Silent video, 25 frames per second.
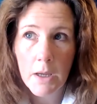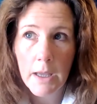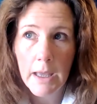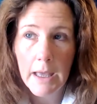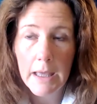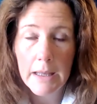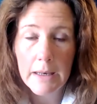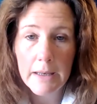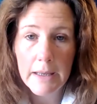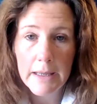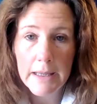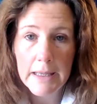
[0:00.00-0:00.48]

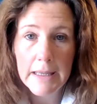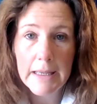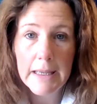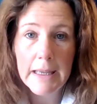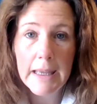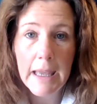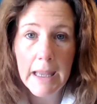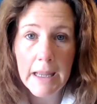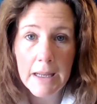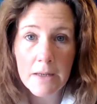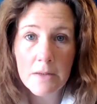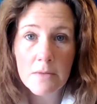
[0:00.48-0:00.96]
And he
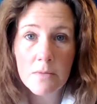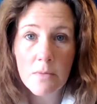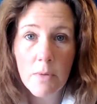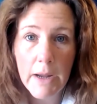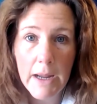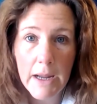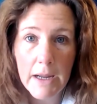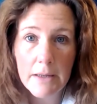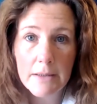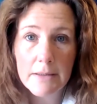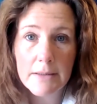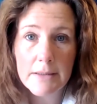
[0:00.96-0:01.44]
gained
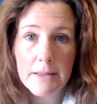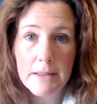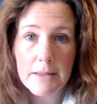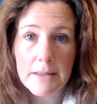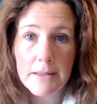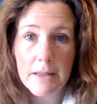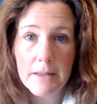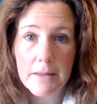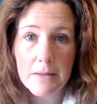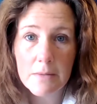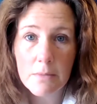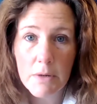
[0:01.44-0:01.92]
weight
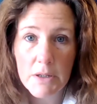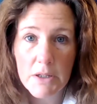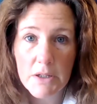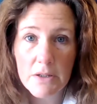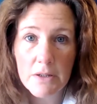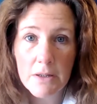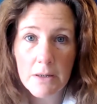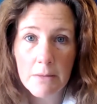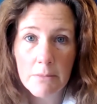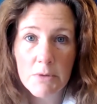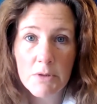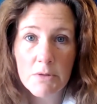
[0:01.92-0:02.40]
since I
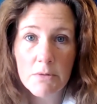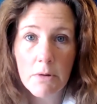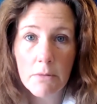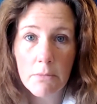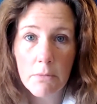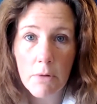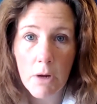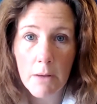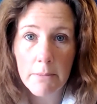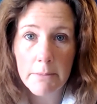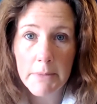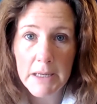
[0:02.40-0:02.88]
switched him to a
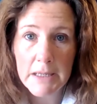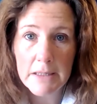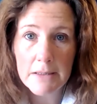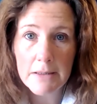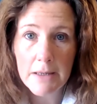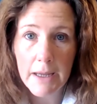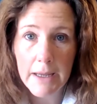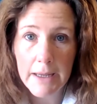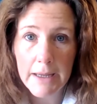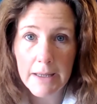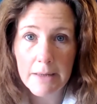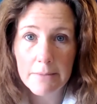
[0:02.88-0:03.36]
raw meat
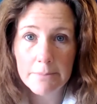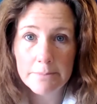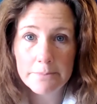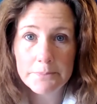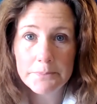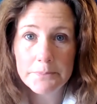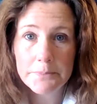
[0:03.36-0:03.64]
diet.